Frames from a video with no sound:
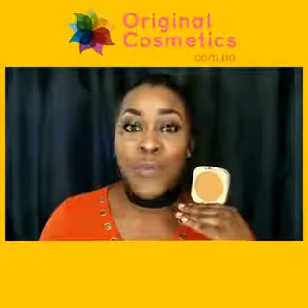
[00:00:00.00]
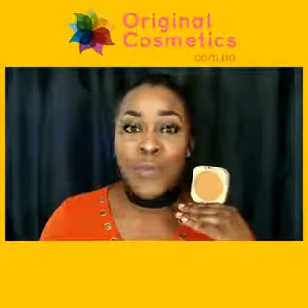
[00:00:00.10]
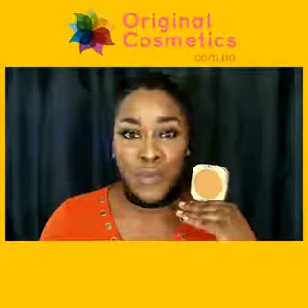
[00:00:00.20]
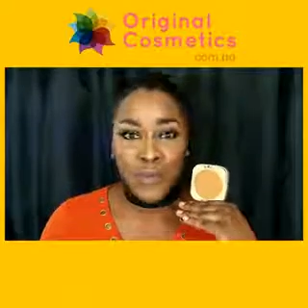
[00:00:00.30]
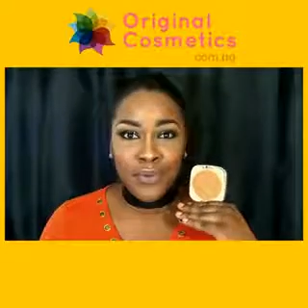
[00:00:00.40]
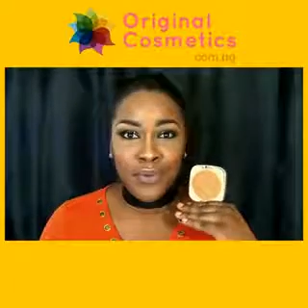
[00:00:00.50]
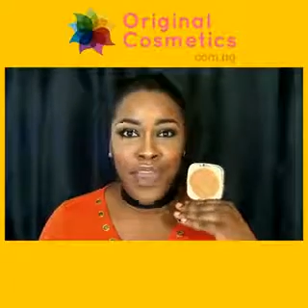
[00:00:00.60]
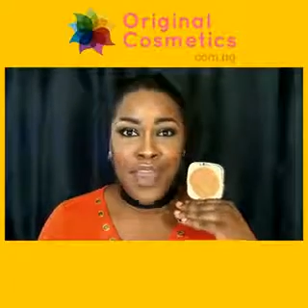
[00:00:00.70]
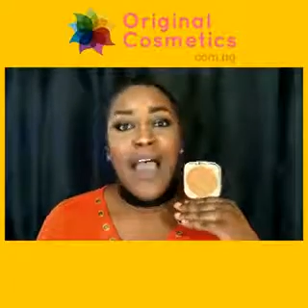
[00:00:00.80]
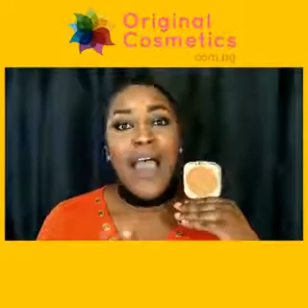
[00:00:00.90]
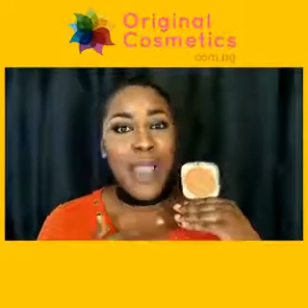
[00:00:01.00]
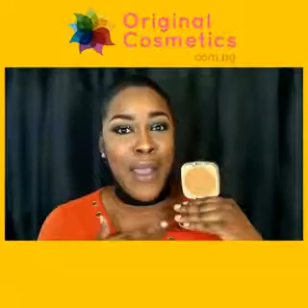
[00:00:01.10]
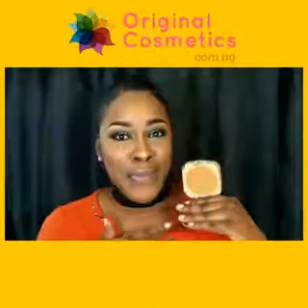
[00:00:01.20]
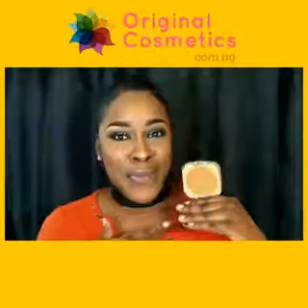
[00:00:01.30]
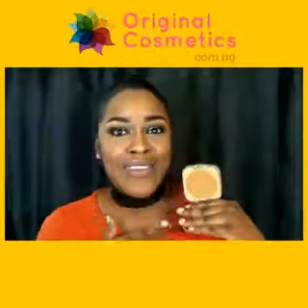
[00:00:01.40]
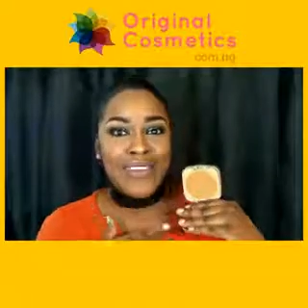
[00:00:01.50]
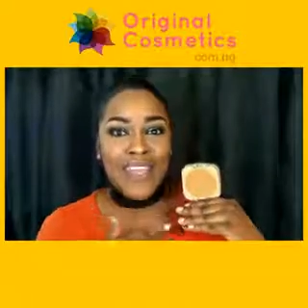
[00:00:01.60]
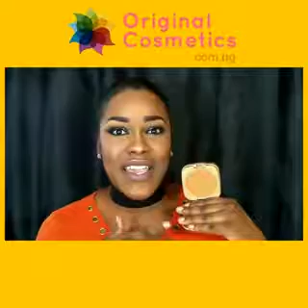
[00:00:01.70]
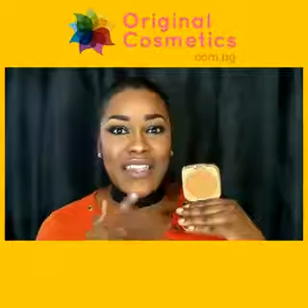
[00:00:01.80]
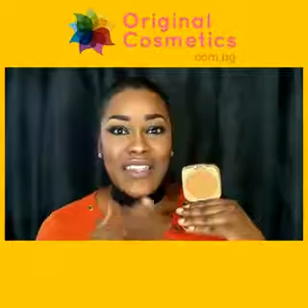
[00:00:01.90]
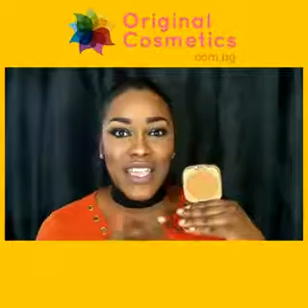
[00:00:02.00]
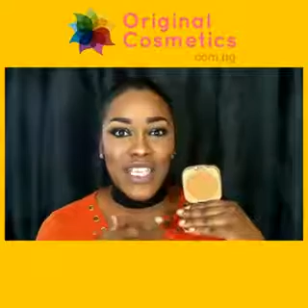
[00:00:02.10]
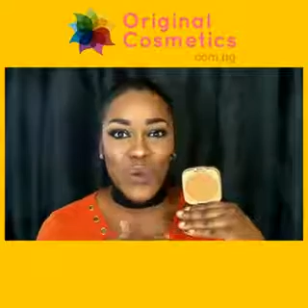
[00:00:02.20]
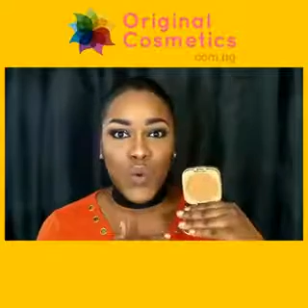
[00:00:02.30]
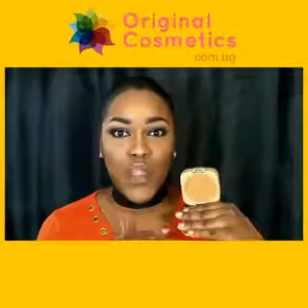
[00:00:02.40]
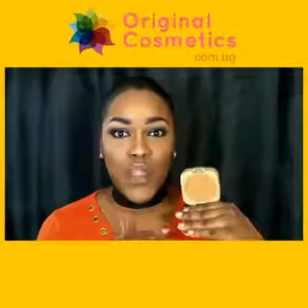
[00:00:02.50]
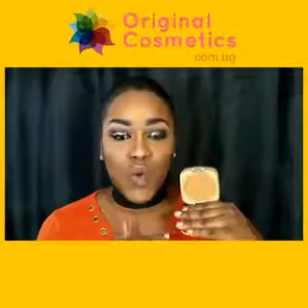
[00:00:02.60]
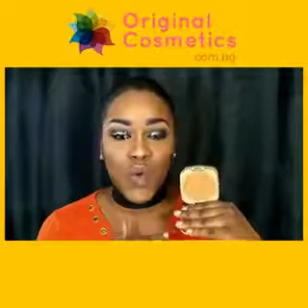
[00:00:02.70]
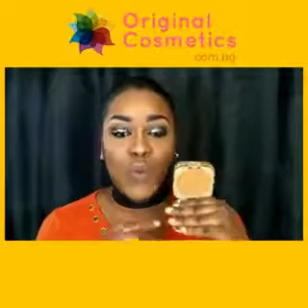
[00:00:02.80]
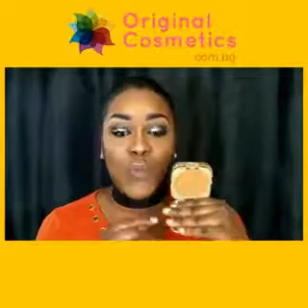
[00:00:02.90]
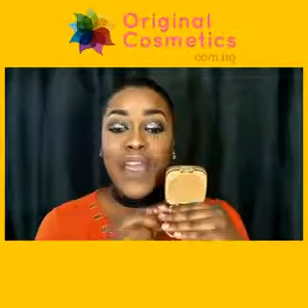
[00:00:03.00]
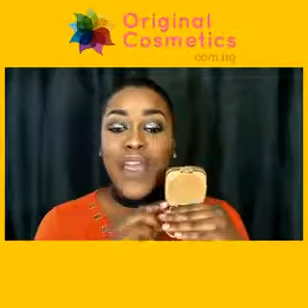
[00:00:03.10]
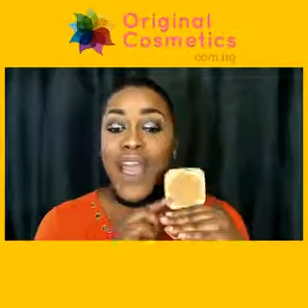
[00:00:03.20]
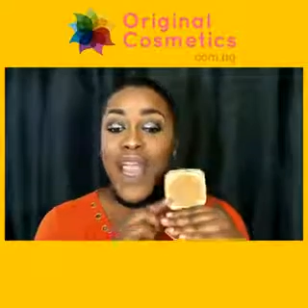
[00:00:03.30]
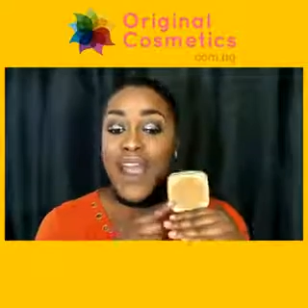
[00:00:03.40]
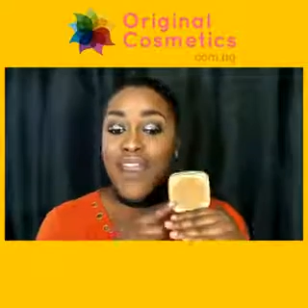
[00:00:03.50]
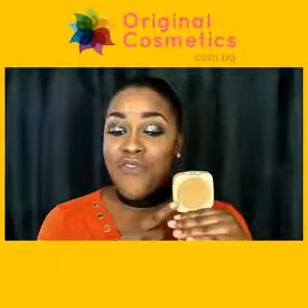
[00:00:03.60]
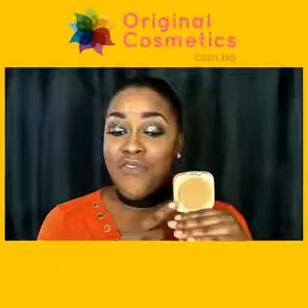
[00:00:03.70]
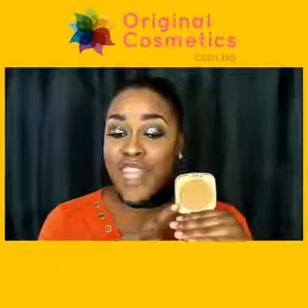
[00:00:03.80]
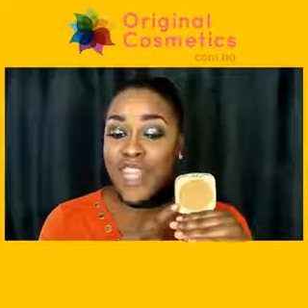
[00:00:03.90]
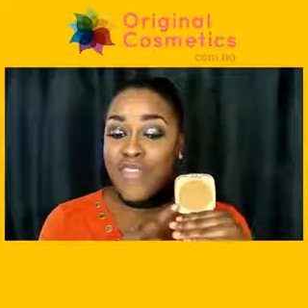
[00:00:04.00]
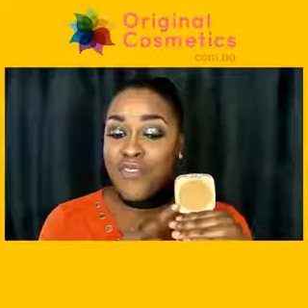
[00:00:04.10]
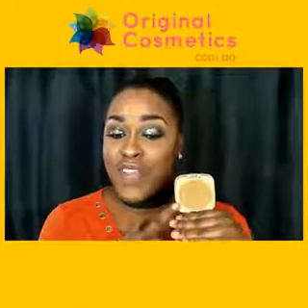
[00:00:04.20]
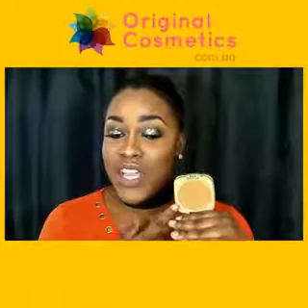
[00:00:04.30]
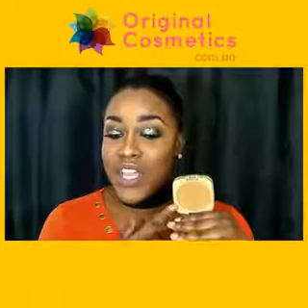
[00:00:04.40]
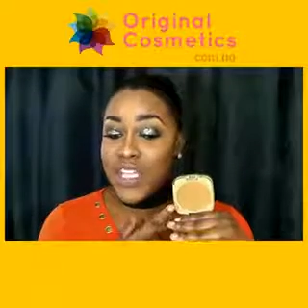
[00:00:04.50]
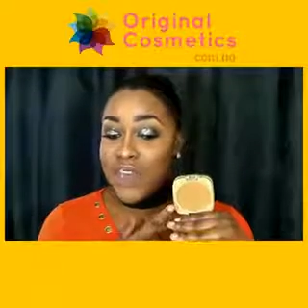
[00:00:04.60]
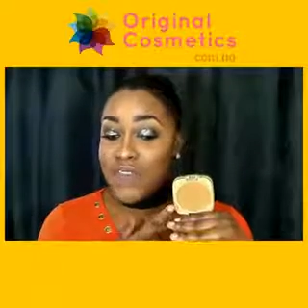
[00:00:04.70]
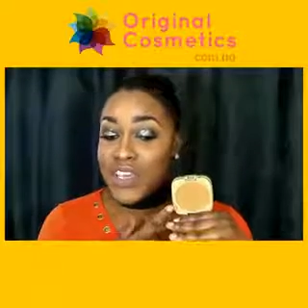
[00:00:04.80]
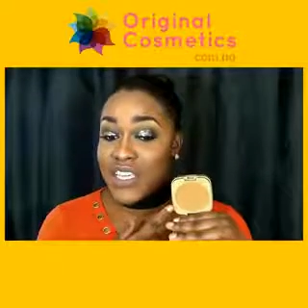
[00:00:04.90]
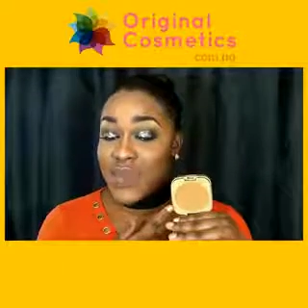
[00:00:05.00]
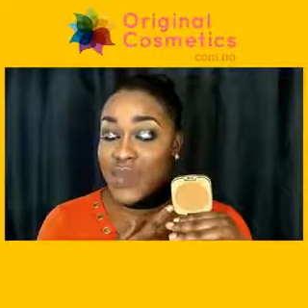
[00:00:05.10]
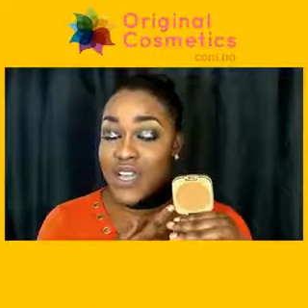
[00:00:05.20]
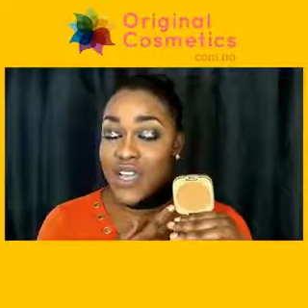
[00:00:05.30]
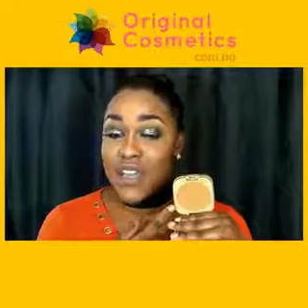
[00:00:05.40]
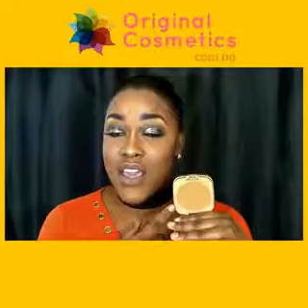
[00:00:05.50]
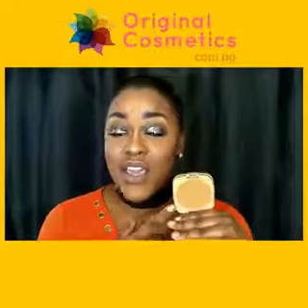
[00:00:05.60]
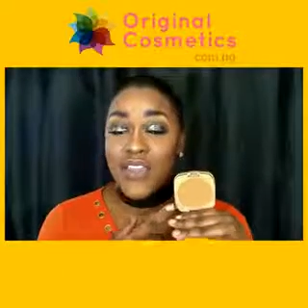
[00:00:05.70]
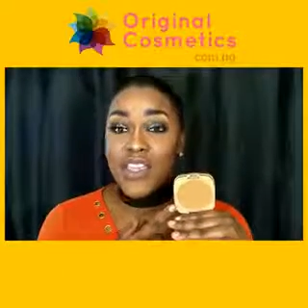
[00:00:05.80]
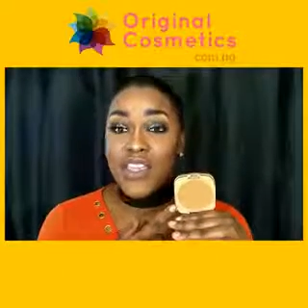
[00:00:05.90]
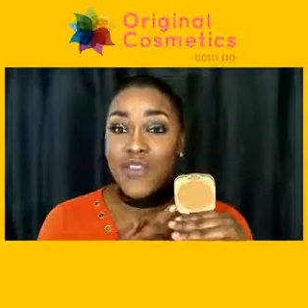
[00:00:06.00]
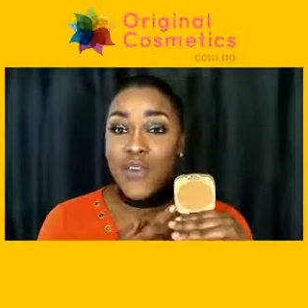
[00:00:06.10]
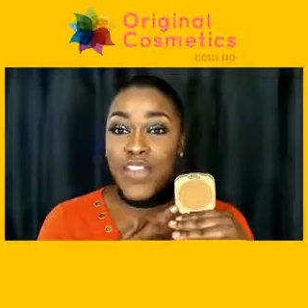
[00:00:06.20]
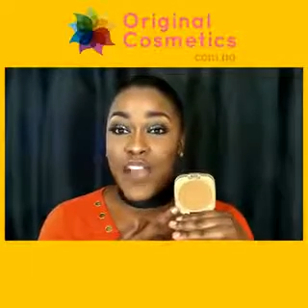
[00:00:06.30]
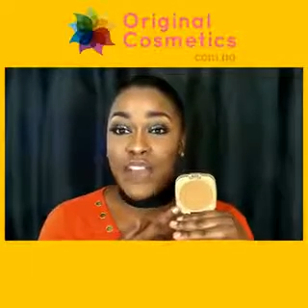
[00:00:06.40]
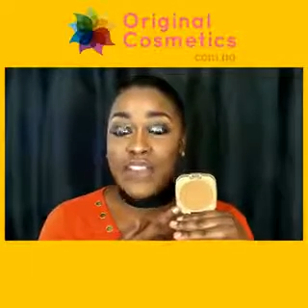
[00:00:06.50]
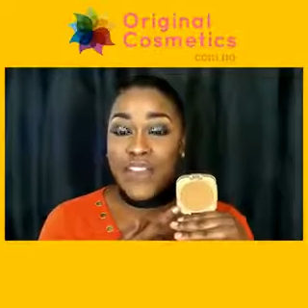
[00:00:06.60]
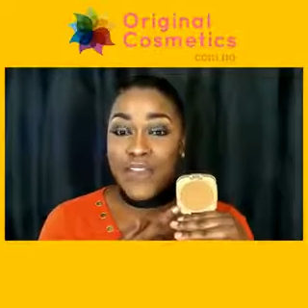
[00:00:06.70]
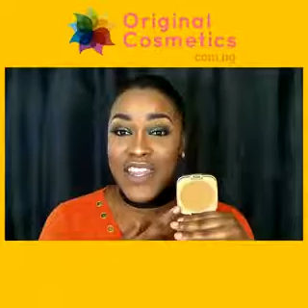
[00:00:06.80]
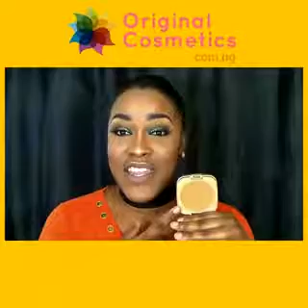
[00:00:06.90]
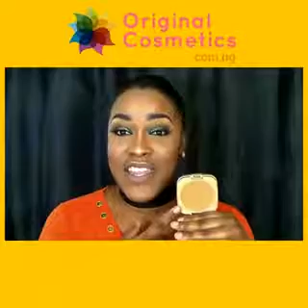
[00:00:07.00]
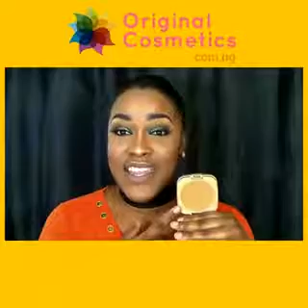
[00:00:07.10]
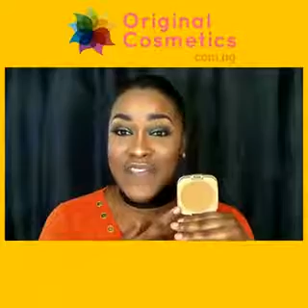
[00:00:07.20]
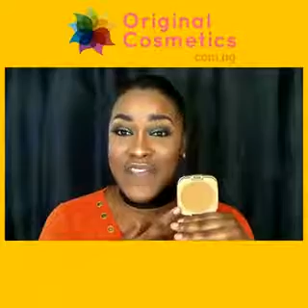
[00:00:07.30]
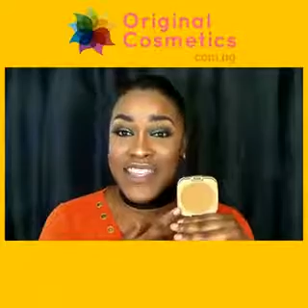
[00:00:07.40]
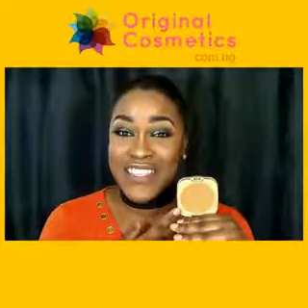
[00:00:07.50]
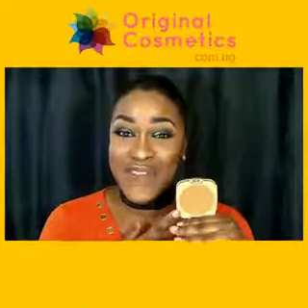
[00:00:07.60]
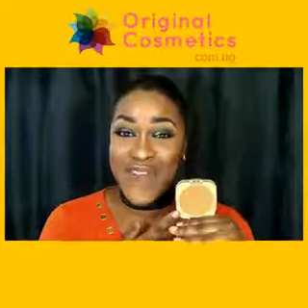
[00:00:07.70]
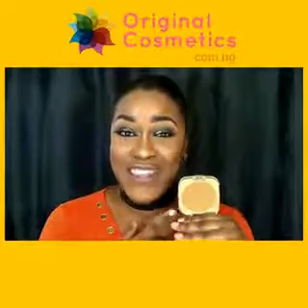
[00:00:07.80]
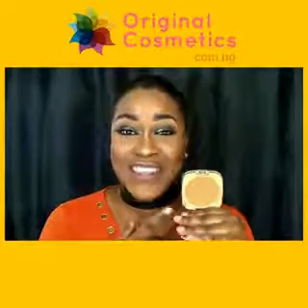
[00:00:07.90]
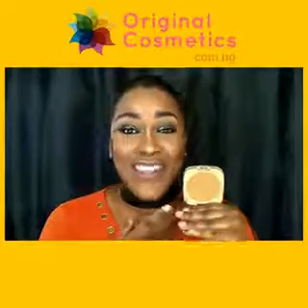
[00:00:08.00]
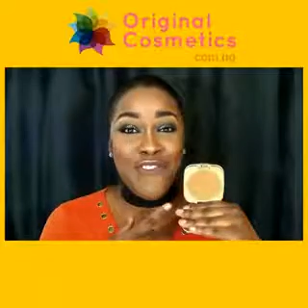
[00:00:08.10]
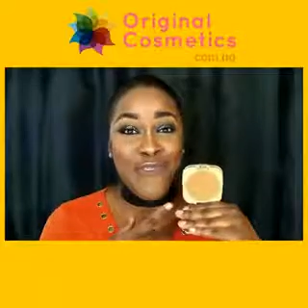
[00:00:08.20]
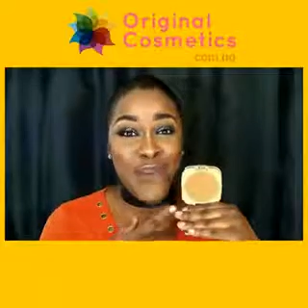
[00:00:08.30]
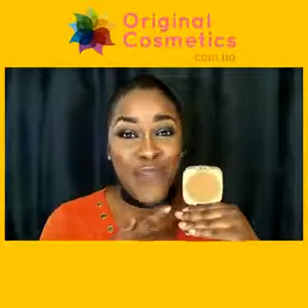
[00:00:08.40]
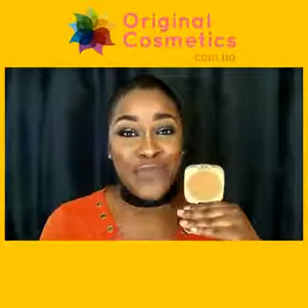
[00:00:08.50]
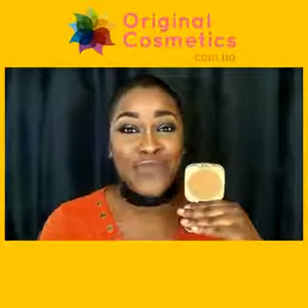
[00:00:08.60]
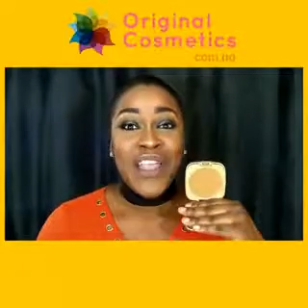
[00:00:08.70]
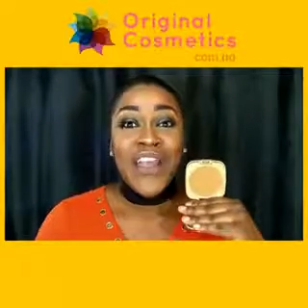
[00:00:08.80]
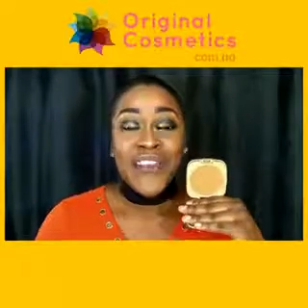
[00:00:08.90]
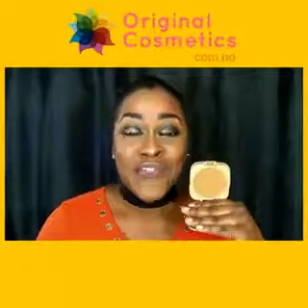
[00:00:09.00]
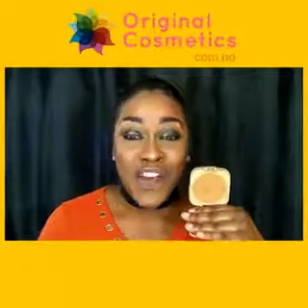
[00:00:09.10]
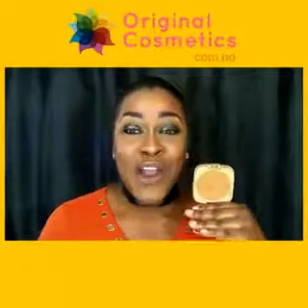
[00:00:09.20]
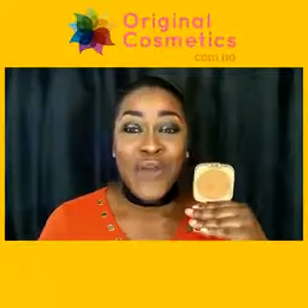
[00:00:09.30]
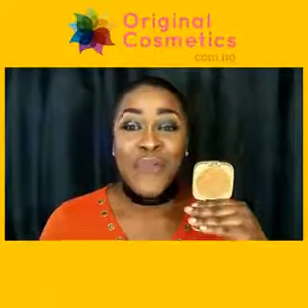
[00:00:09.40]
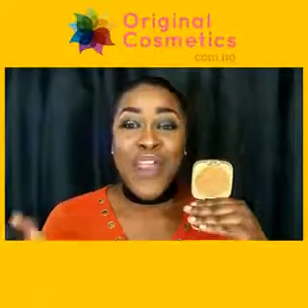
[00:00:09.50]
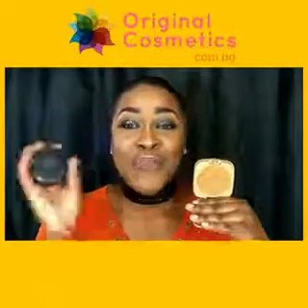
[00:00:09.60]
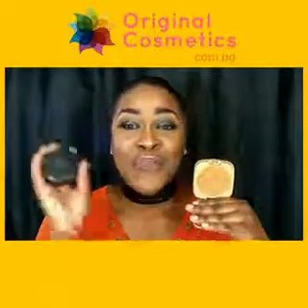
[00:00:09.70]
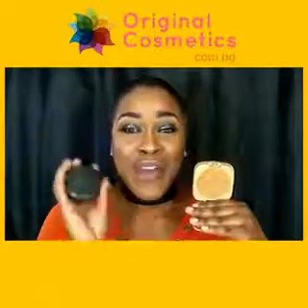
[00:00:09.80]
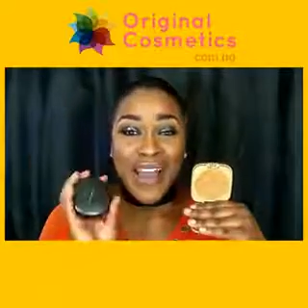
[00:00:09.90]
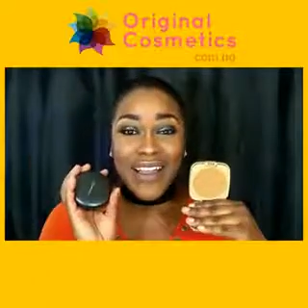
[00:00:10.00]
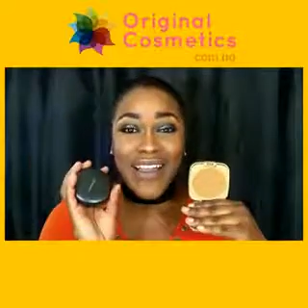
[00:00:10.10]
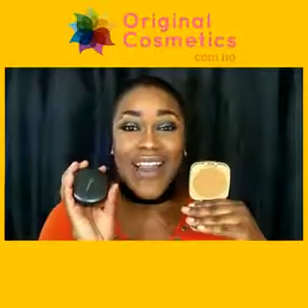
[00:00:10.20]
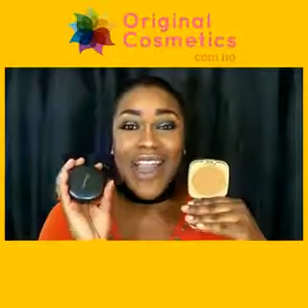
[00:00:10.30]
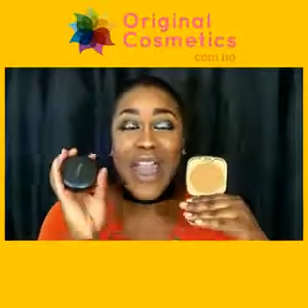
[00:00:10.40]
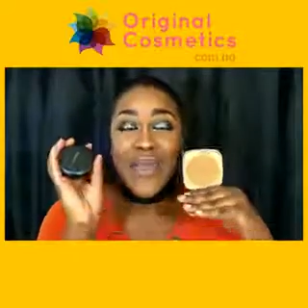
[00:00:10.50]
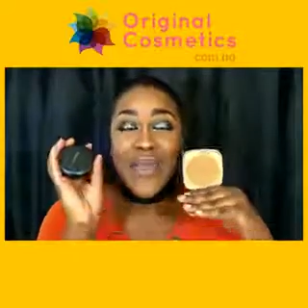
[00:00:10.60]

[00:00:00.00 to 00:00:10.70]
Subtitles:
boo-boo. I must say, this one though, I really love this one. This one, I will definitely give this one the run for my MAC,